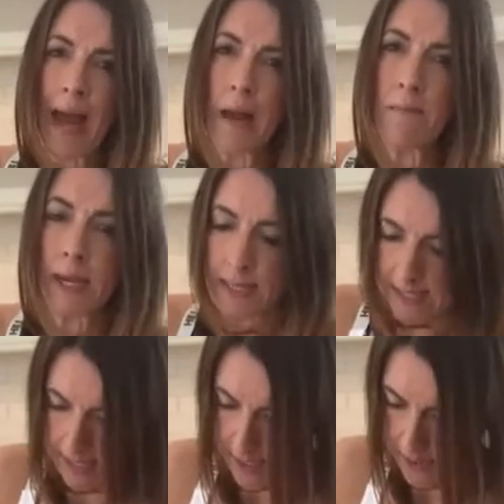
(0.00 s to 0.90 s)
8
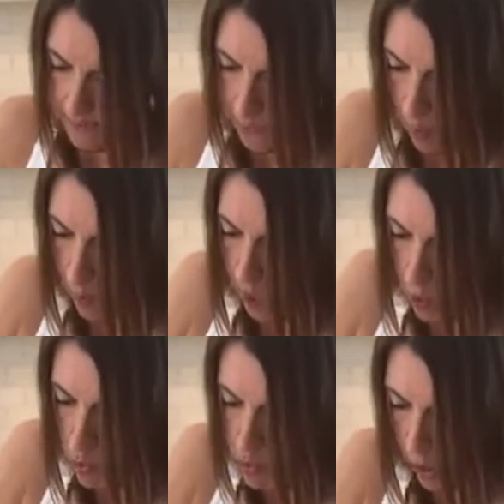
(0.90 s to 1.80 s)
pieces and we're going
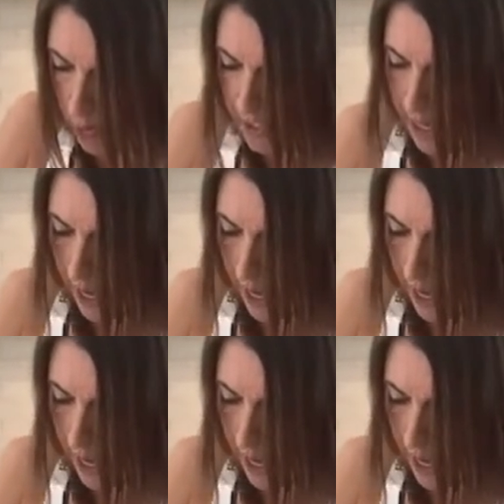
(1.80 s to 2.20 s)
to roast that